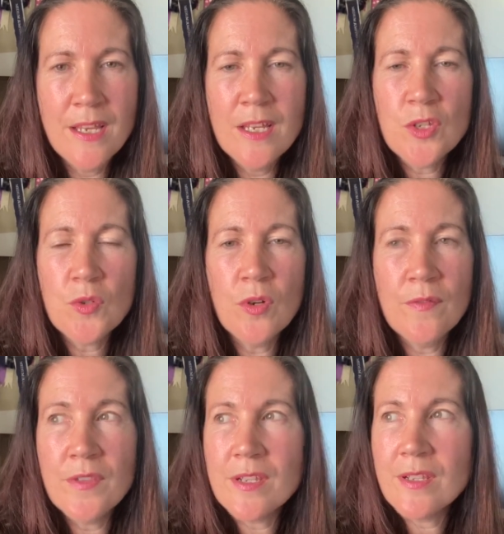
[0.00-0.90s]
So if
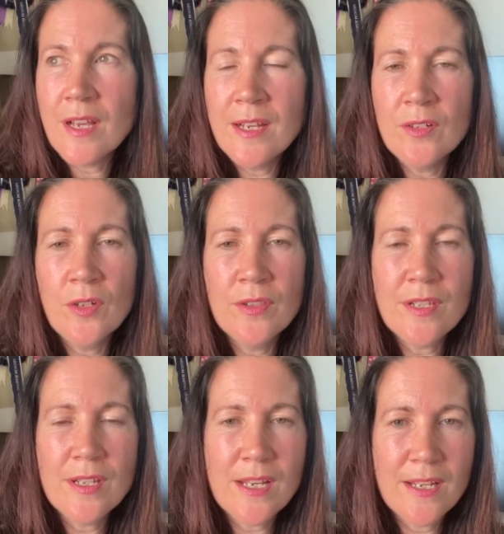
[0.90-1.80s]
they're standing on the
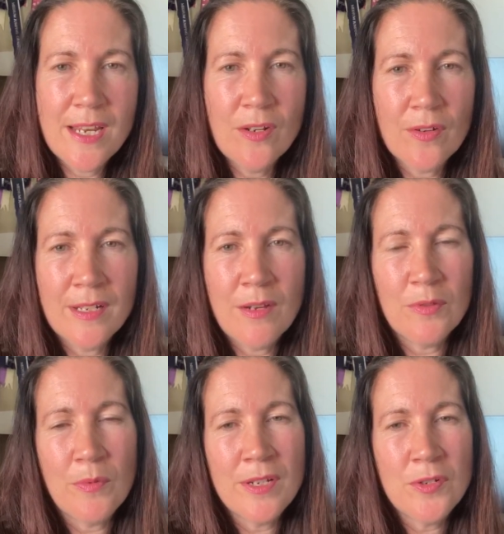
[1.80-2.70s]
settee looking out the
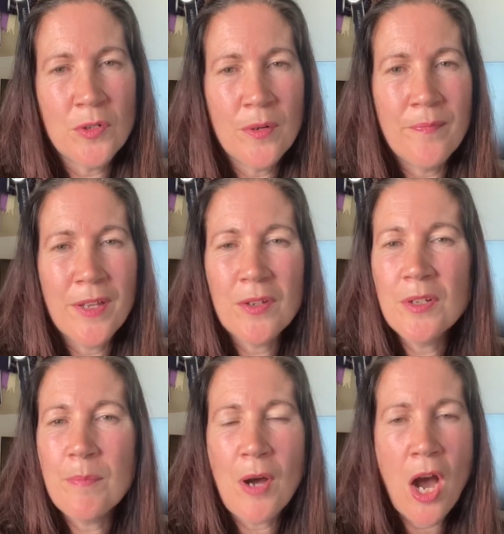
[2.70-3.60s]
window, they're going
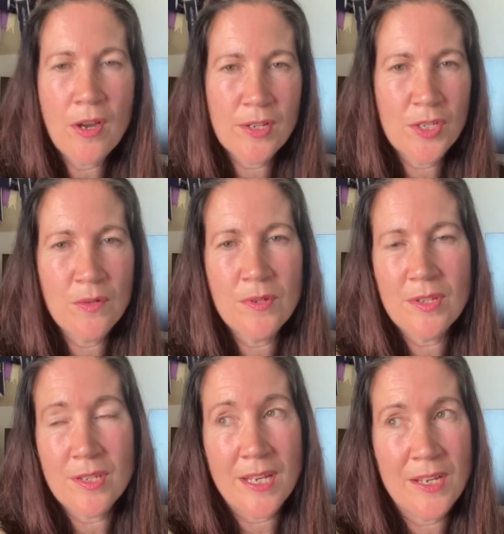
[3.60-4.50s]
to bark as soon as they
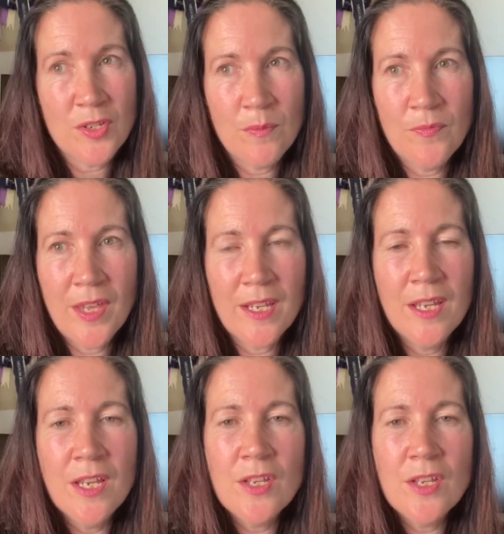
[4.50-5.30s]
see something.